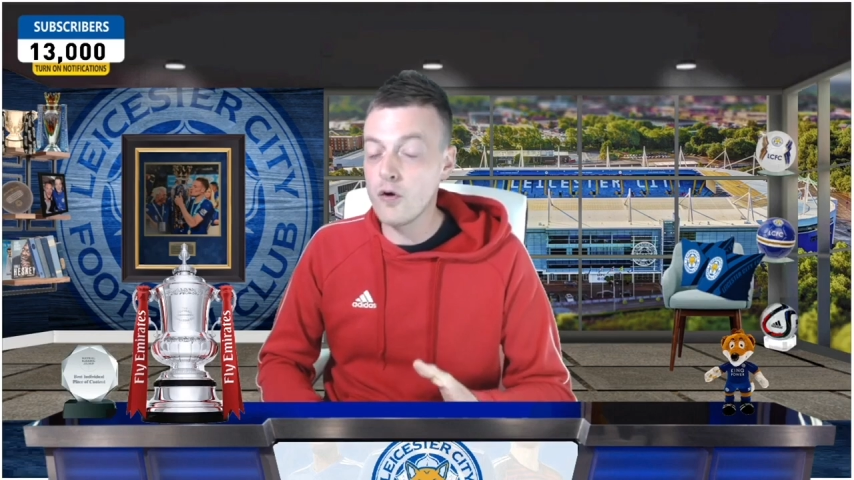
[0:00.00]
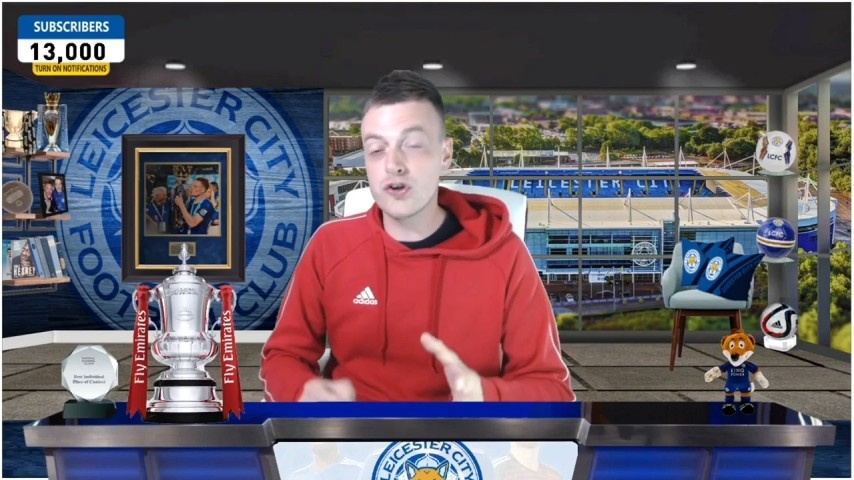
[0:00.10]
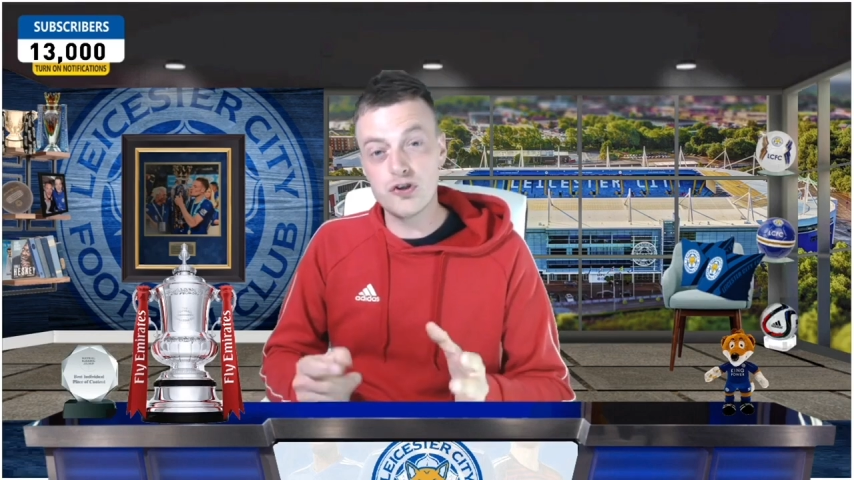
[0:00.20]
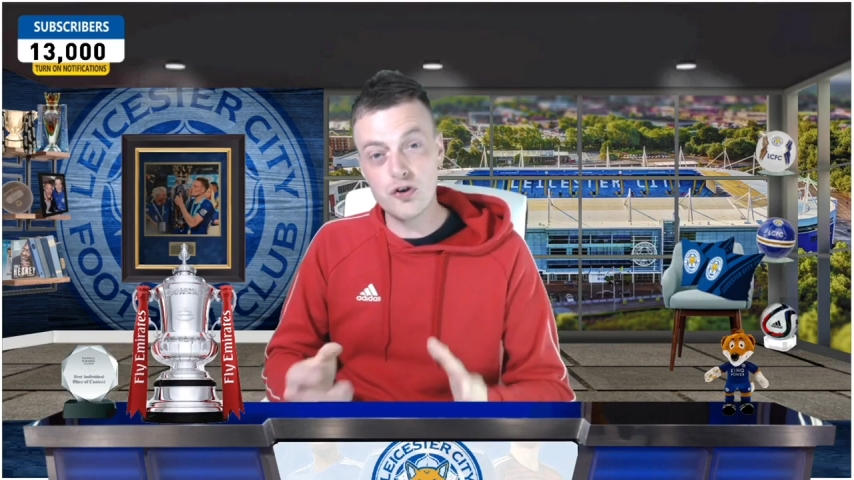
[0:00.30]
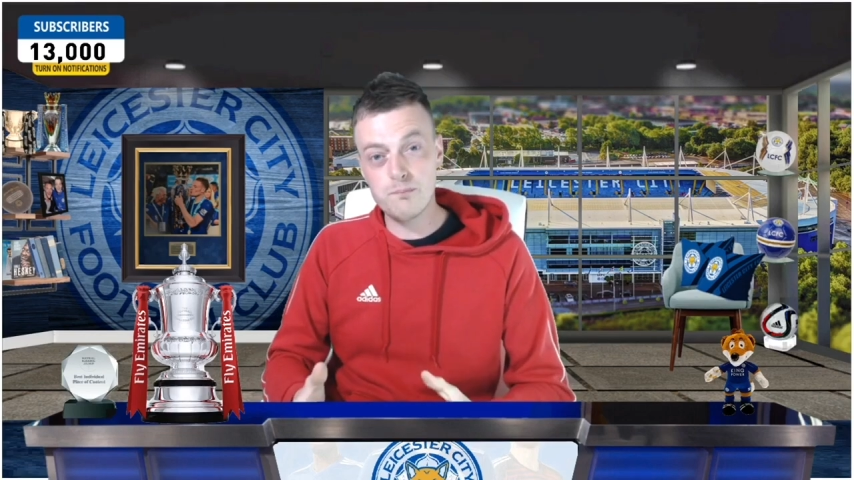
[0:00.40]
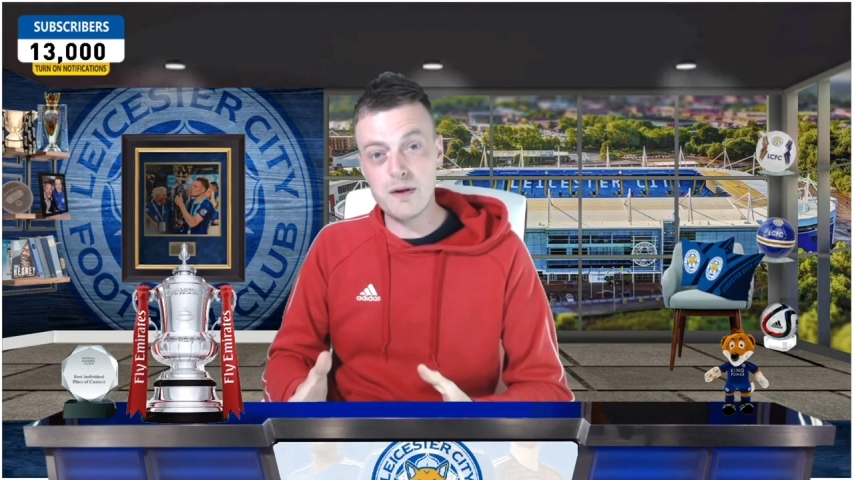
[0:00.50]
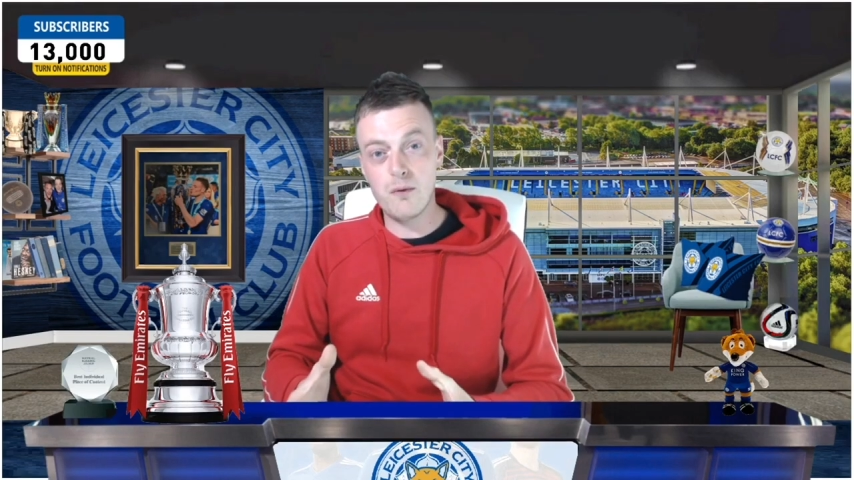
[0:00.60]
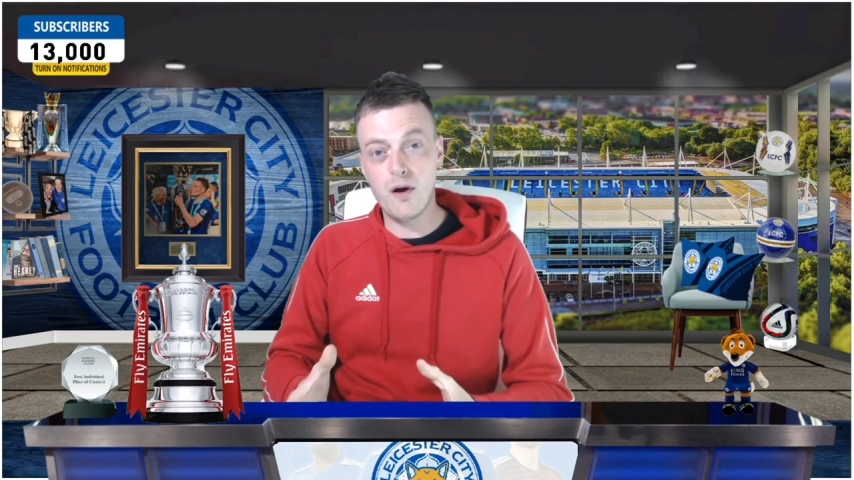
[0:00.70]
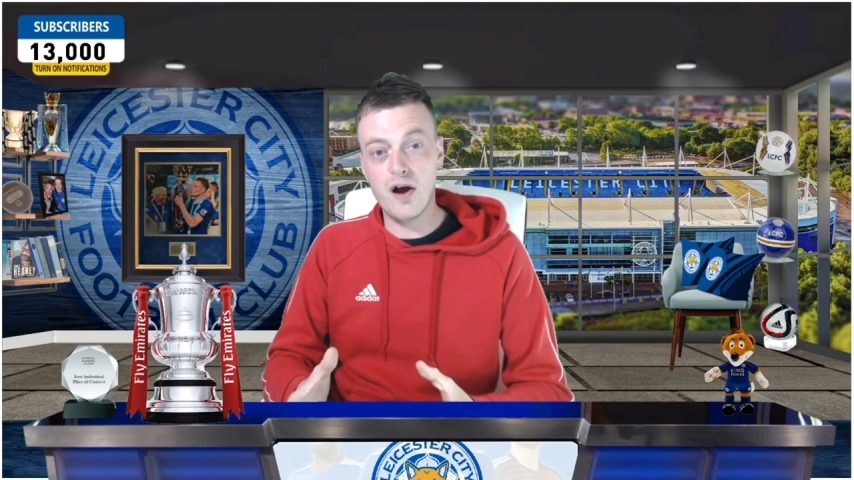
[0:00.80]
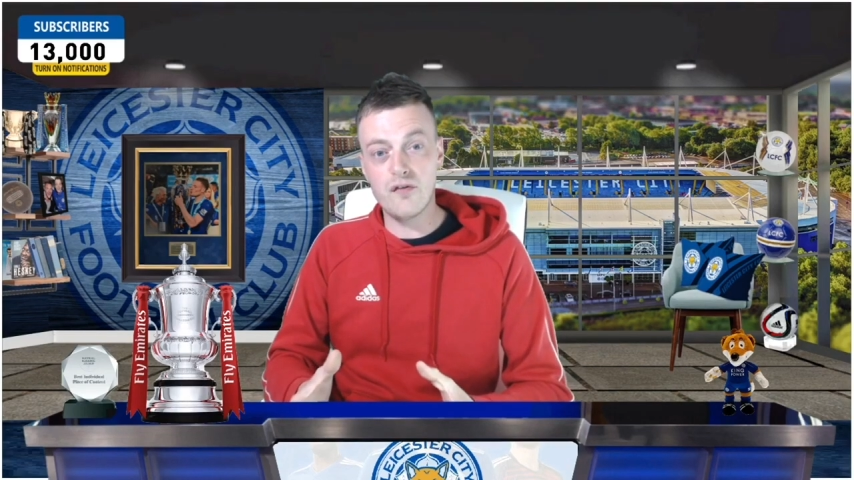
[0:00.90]
should be
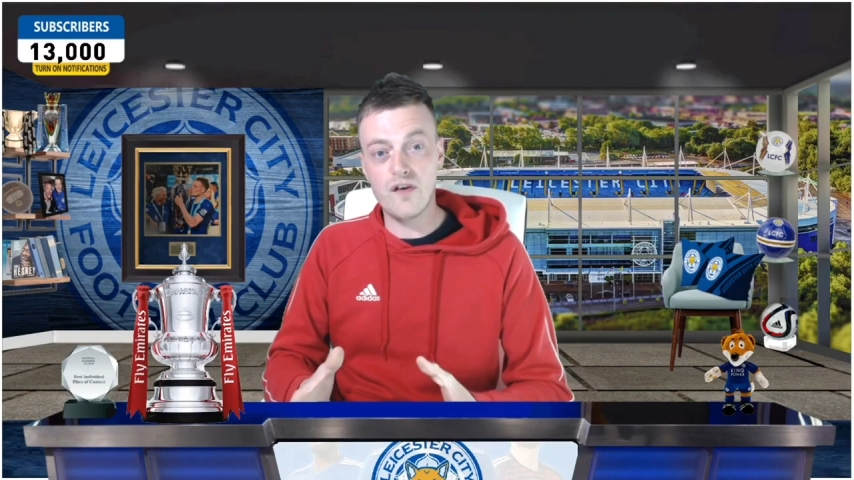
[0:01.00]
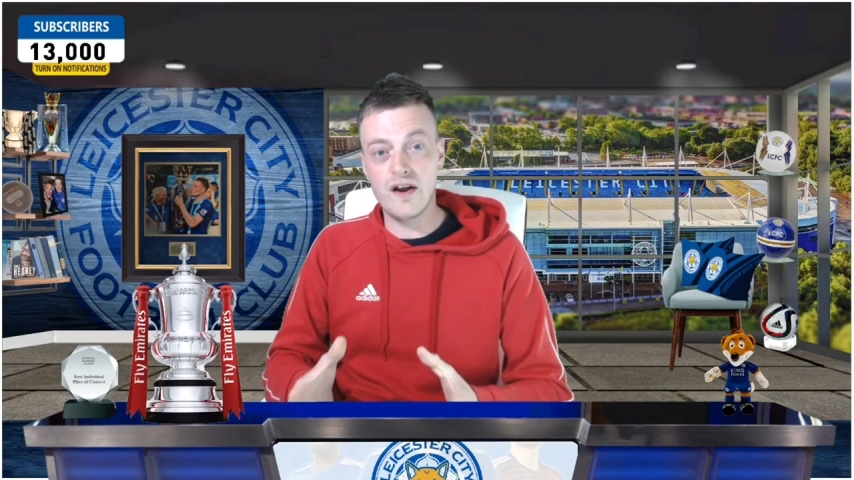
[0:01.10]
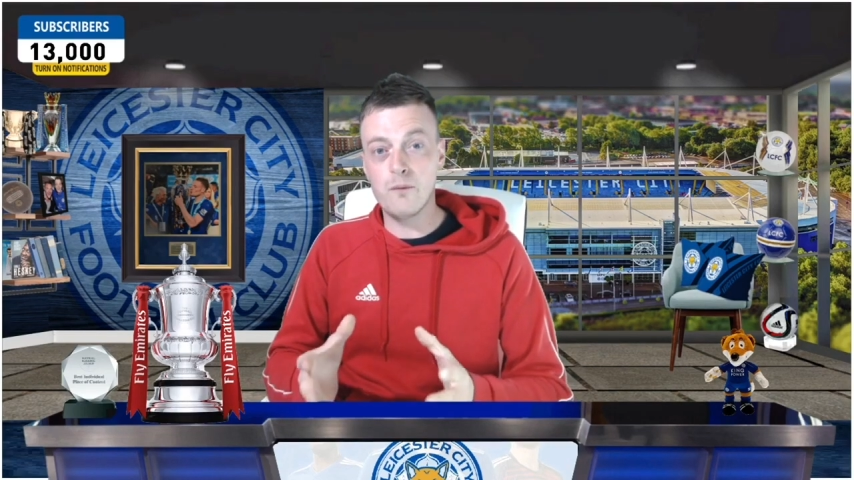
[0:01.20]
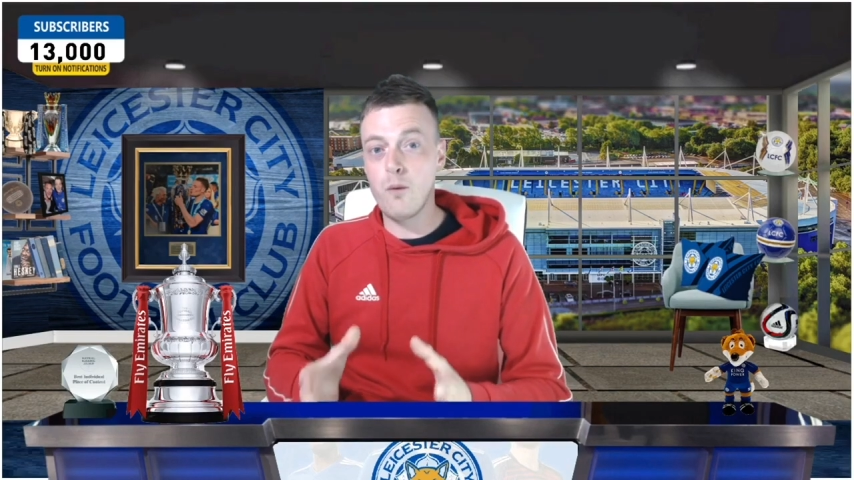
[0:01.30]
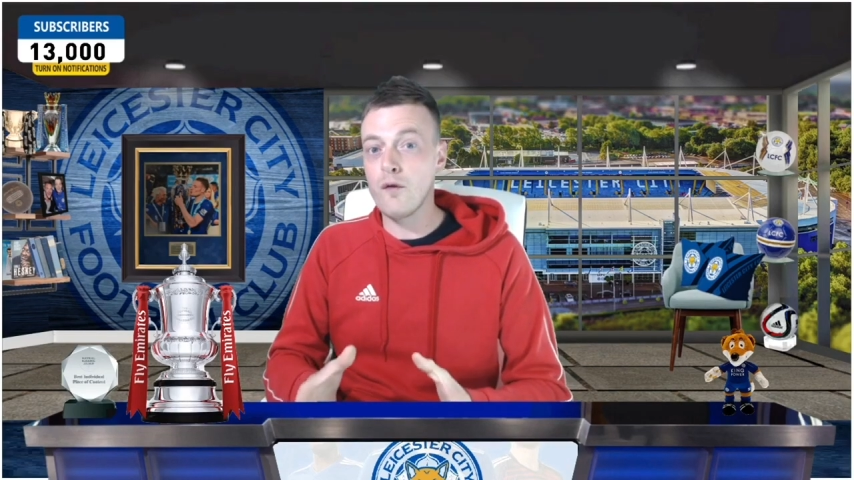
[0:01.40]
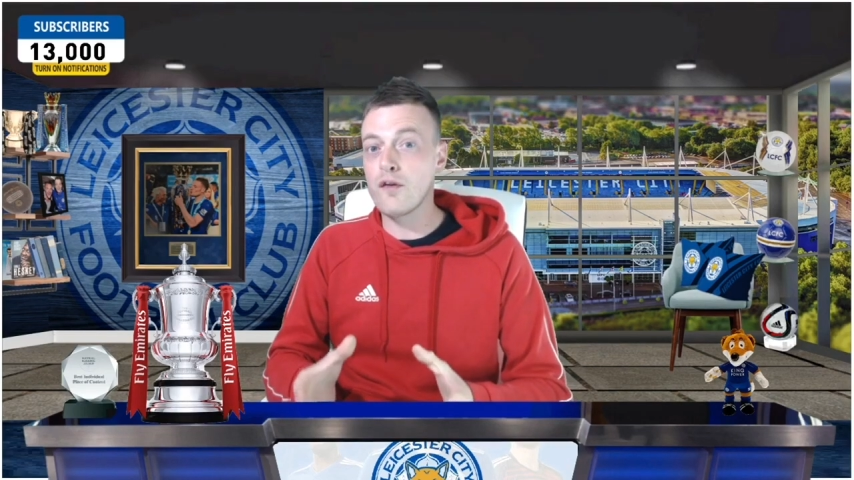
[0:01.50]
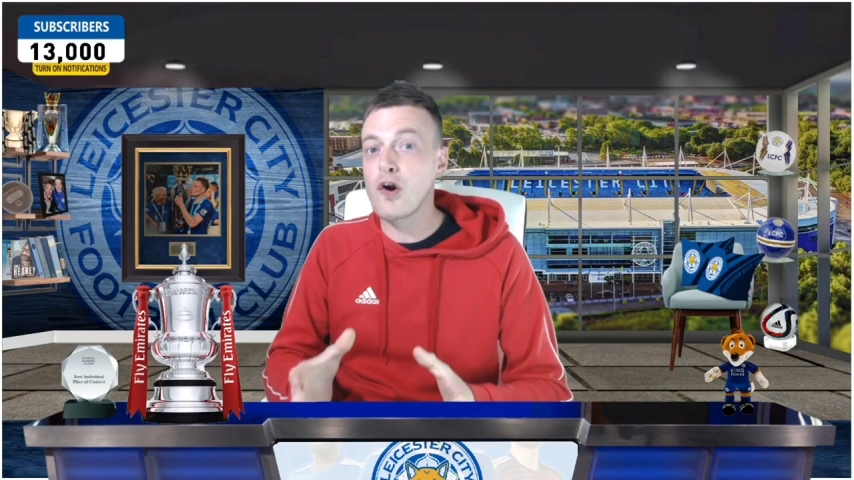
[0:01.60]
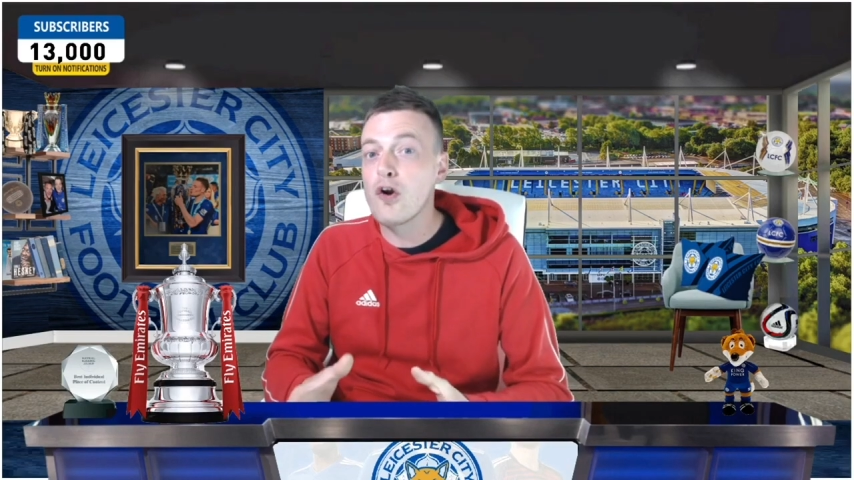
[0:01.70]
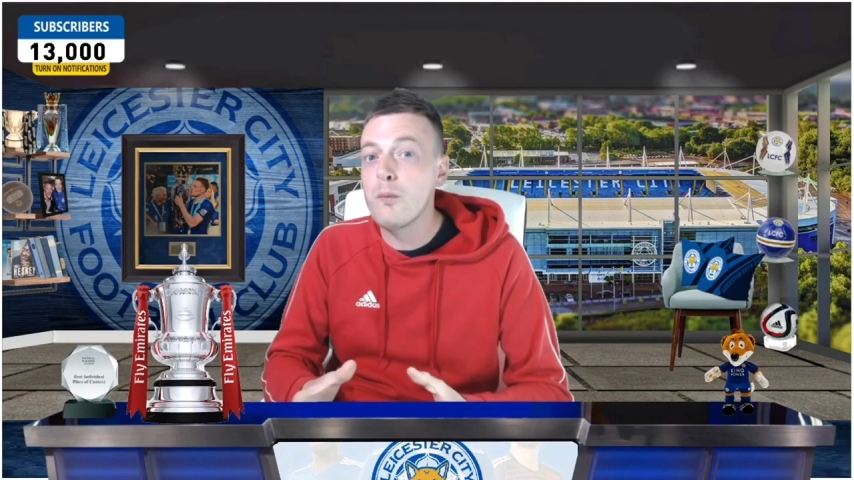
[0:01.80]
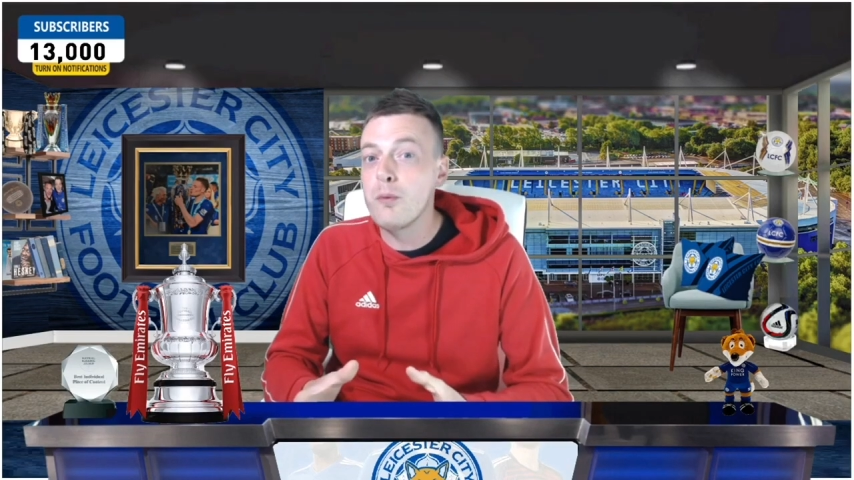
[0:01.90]
worth, and what the
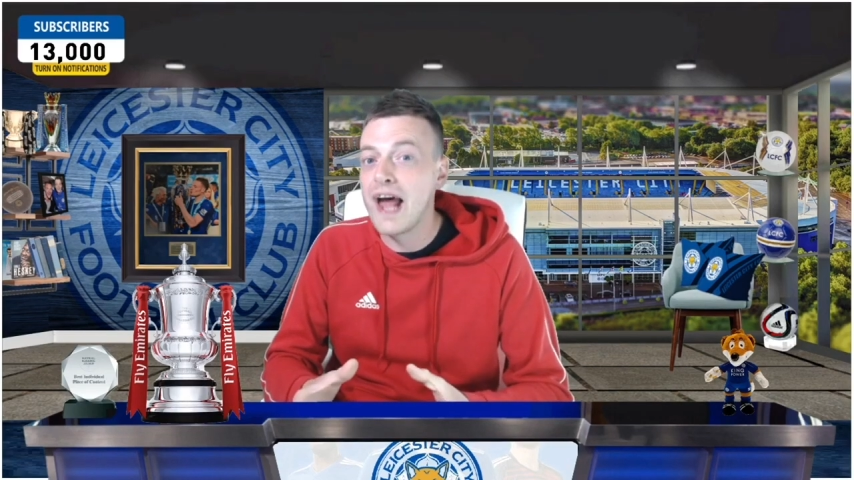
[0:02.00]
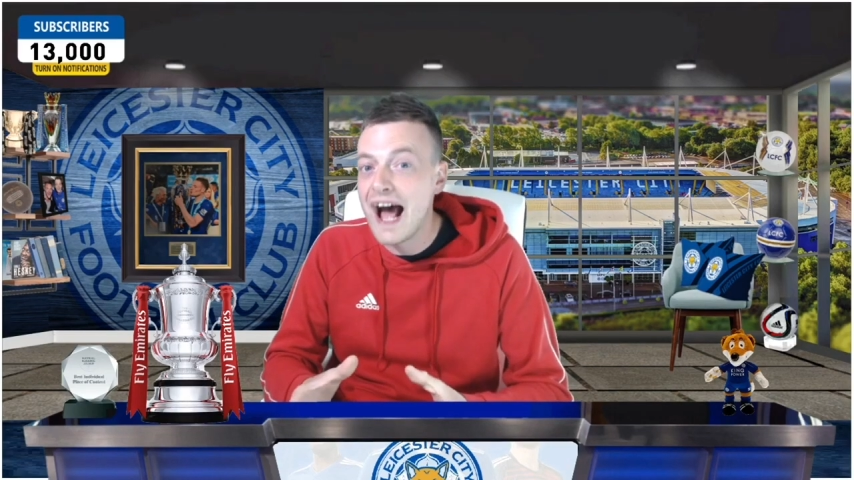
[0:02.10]
club would